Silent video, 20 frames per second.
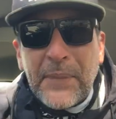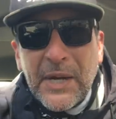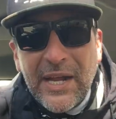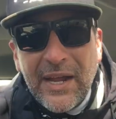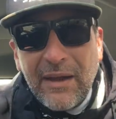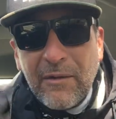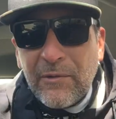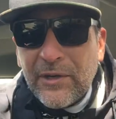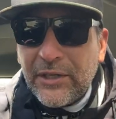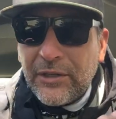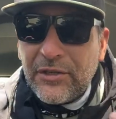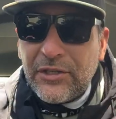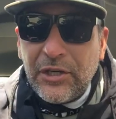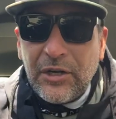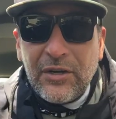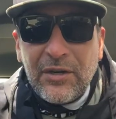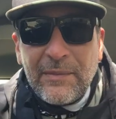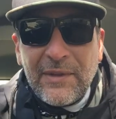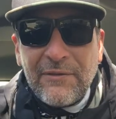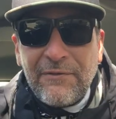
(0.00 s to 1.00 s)
But when you're
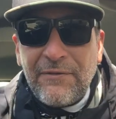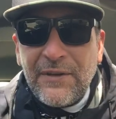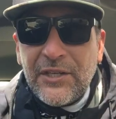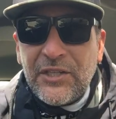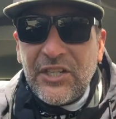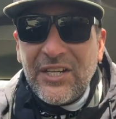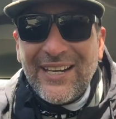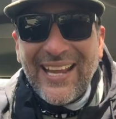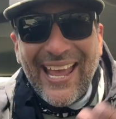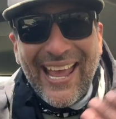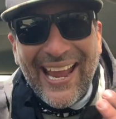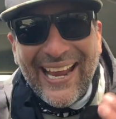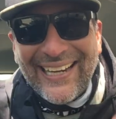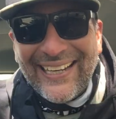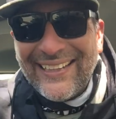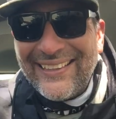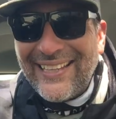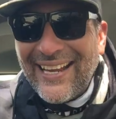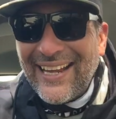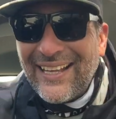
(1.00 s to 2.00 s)
tournament fishing,
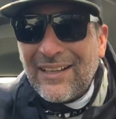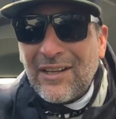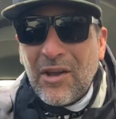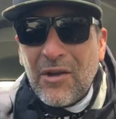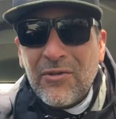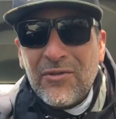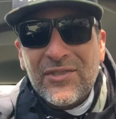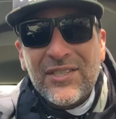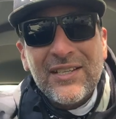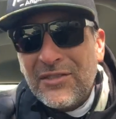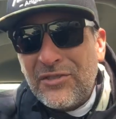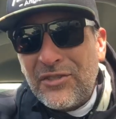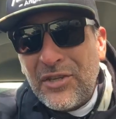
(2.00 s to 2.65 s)
anything goes.